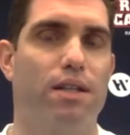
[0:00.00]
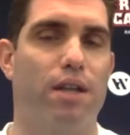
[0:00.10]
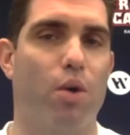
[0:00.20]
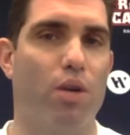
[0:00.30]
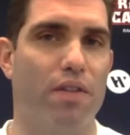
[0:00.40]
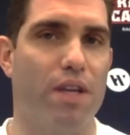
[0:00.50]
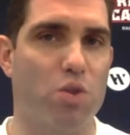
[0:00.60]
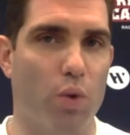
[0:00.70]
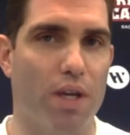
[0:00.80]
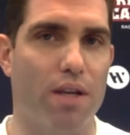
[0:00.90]
go into
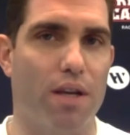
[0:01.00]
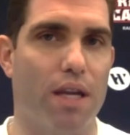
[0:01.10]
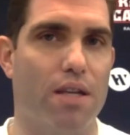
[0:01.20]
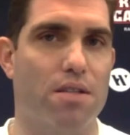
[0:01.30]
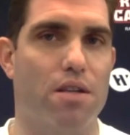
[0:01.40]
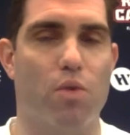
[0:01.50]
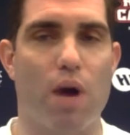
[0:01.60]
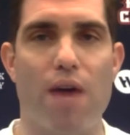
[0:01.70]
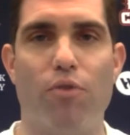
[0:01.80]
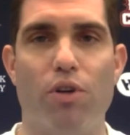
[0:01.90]
this week against a
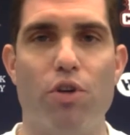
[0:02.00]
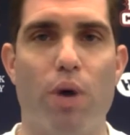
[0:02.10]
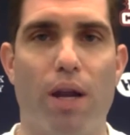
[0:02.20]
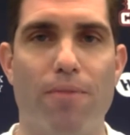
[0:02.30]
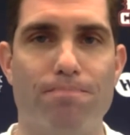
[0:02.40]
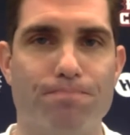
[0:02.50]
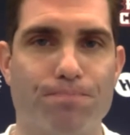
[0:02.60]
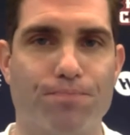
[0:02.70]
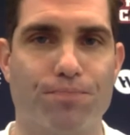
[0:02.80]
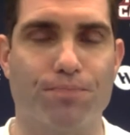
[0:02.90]
rival in ULM.
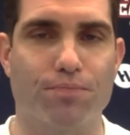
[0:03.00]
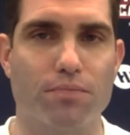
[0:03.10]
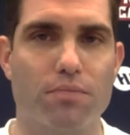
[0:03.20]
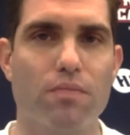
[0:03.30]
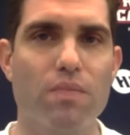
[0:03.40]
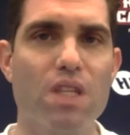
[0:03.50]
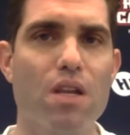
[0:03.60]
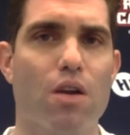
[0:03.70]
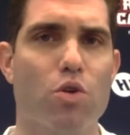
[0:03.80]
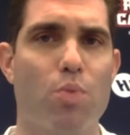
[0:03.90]

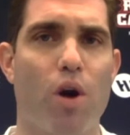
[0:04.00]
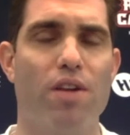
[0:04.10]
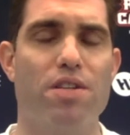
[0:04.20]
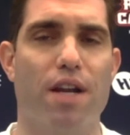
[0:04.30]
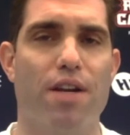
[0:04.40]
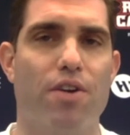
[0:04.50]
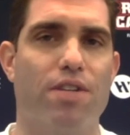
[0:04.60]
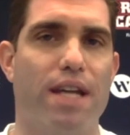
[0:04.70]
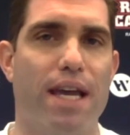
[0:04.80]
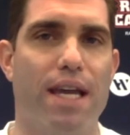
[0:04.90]
Coach Marlin's not here
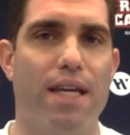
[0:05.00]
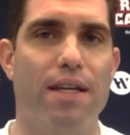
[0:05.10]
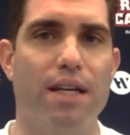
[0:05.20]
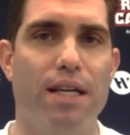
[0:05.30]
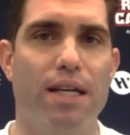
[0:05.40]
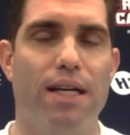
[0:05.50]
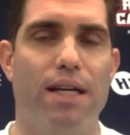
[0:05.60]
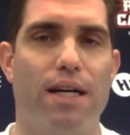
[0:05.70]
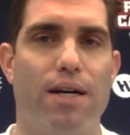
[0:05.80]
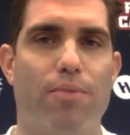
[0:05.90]
today
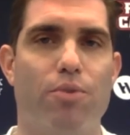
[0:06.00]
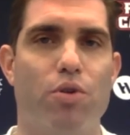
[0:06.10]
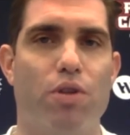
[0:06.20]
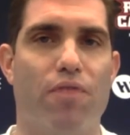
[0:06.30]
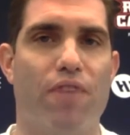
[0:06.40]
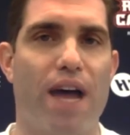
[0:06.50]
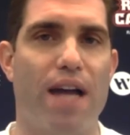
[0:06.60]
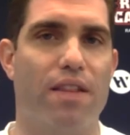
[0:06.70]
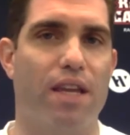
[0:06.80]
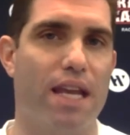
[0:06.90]
due to the
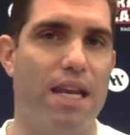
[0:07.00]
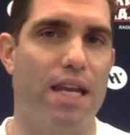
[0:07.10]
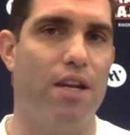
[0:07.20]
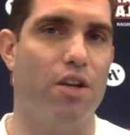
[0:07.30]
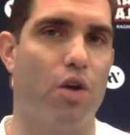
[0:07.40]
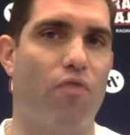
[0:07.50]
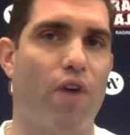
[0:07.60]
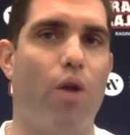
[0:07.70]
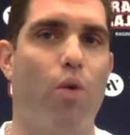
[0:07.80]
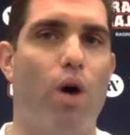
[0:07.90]
fact that he needed to go
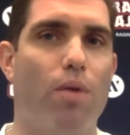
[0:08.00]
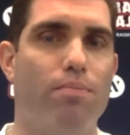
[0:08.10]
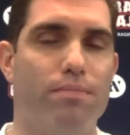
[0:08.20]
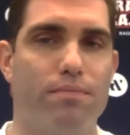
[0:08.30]
follow up